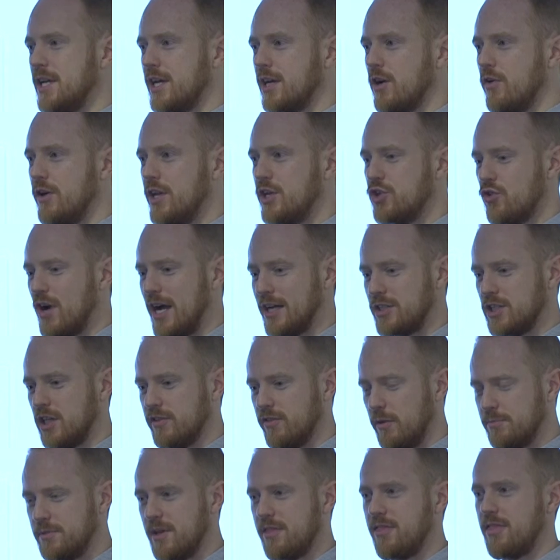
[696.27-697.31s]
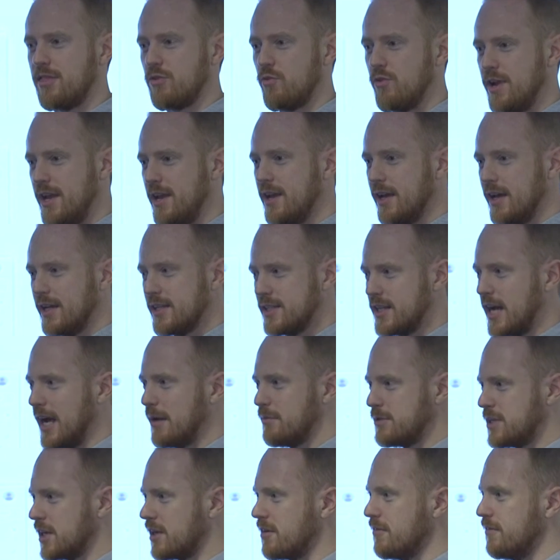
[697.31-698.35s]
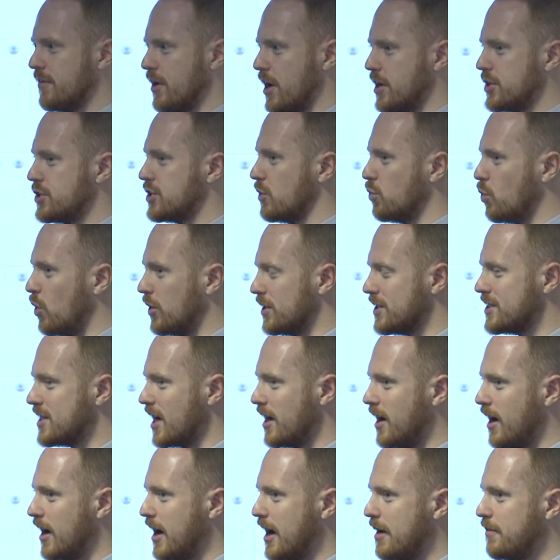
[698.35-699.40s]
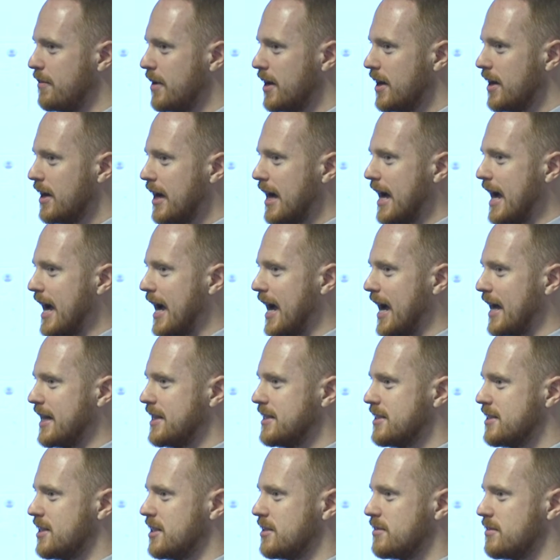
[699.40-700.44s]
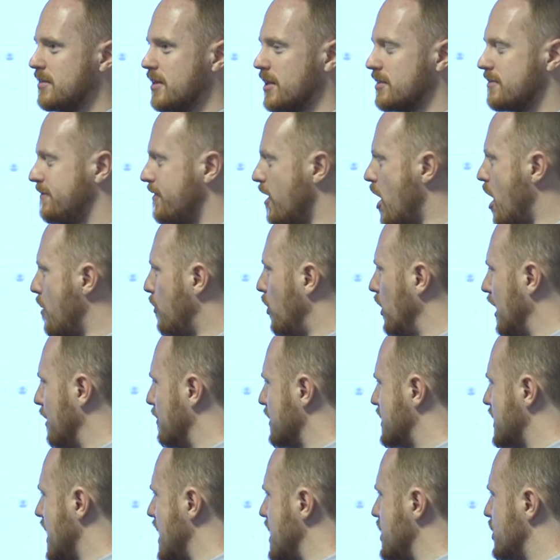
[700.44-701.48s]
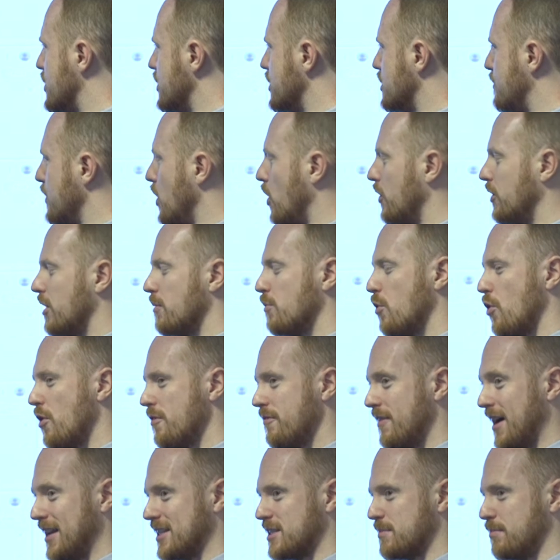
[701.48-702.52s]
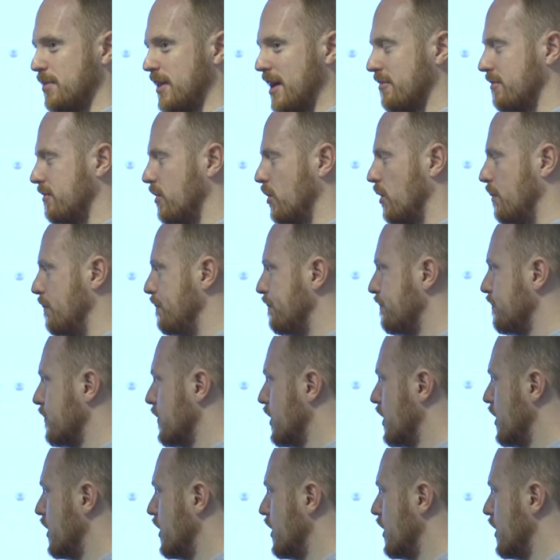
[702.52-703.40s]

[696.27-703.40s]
You can only track sort of up to 3 types of conversions at one time. And there's far more limitations beyond a more advanced platform.